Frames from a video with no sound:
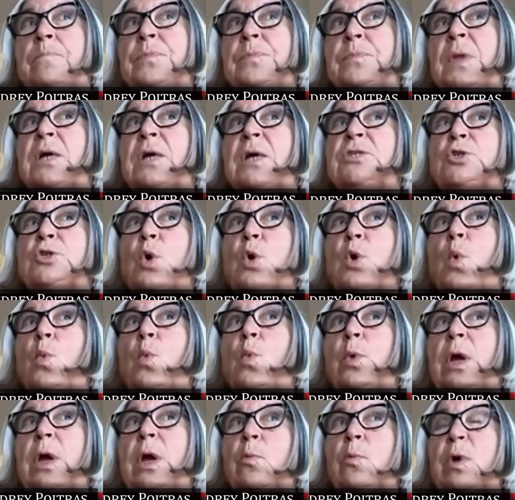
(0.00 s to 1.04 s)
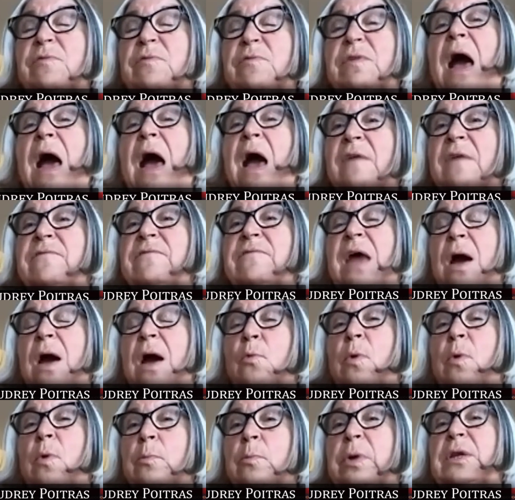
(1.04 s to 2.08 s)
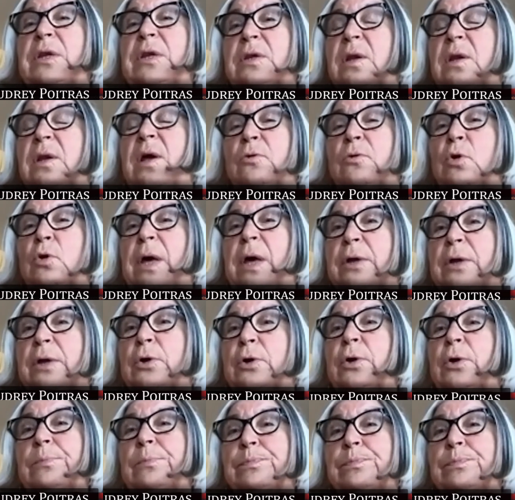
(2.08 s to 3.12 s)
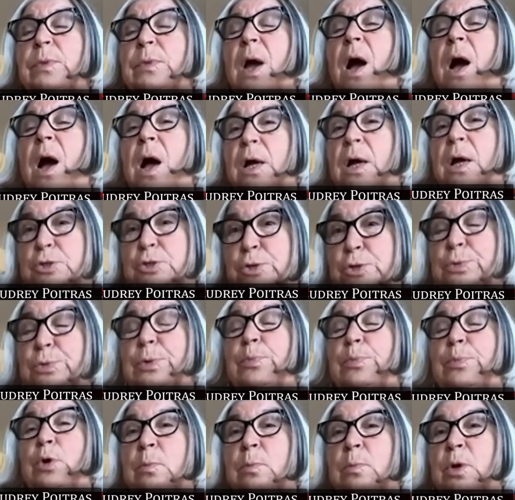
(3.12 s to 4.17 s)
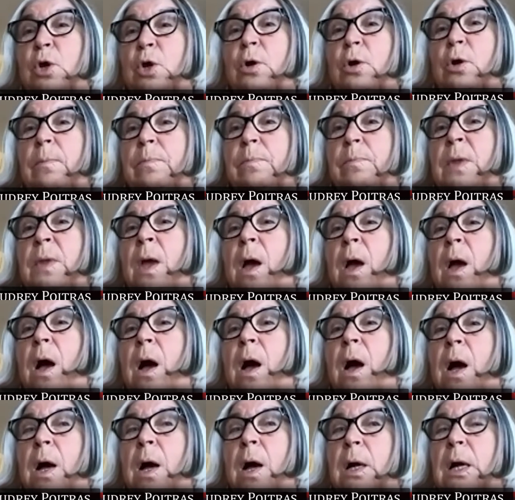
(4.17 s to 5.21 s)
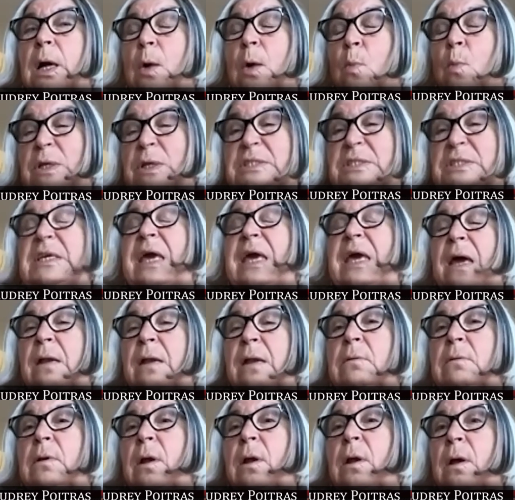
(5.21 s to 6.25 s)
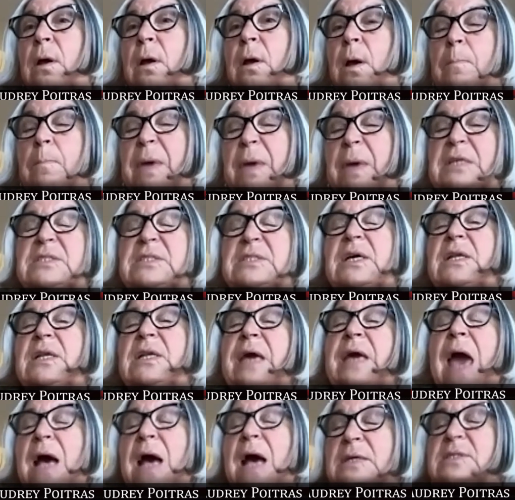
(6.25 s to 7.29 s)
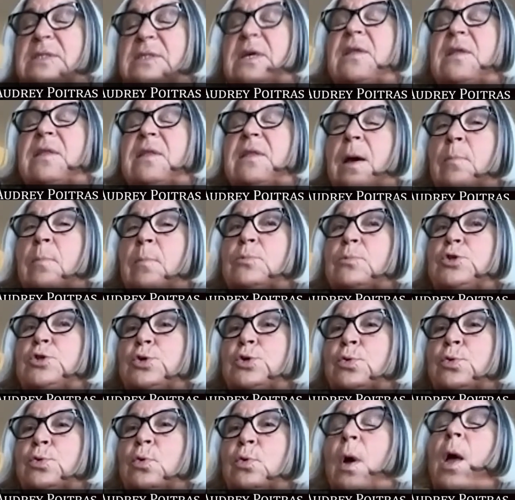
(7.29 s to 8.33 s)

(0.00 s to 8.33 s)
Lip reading: so I've now written another letter to the Premier, once again, basically asking them to